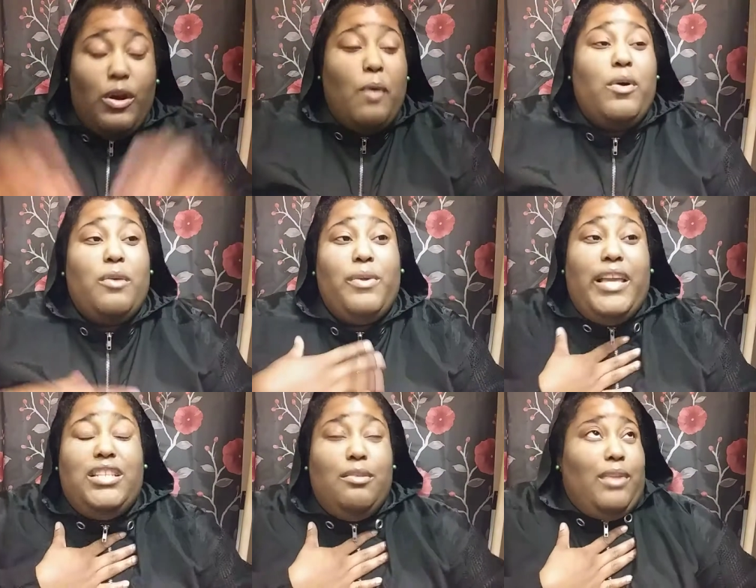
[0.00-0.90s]
i want a
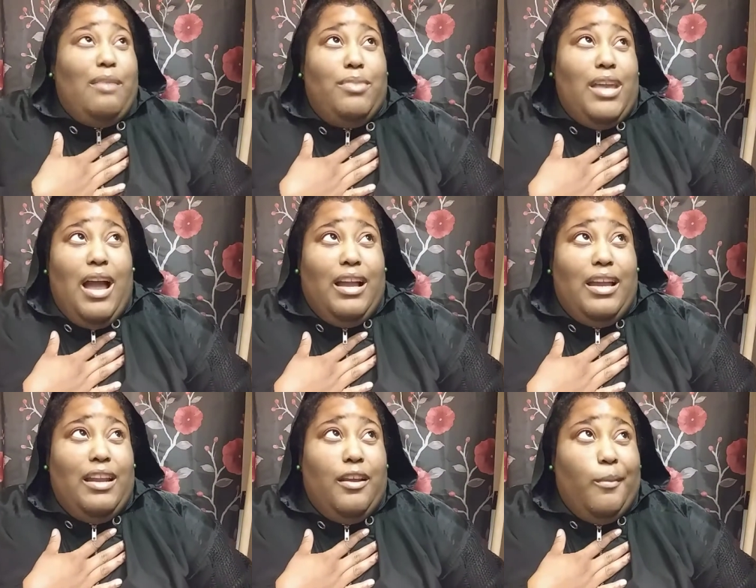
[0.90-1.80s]
relationship like bianca
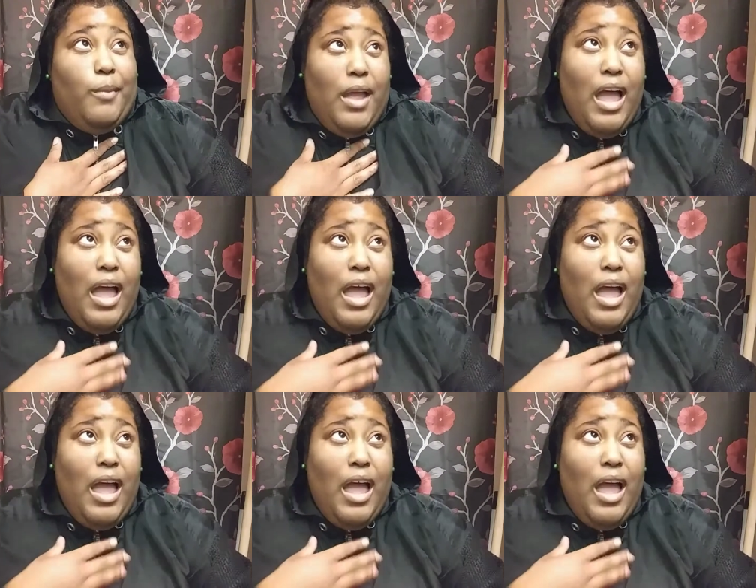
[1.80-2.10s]
and them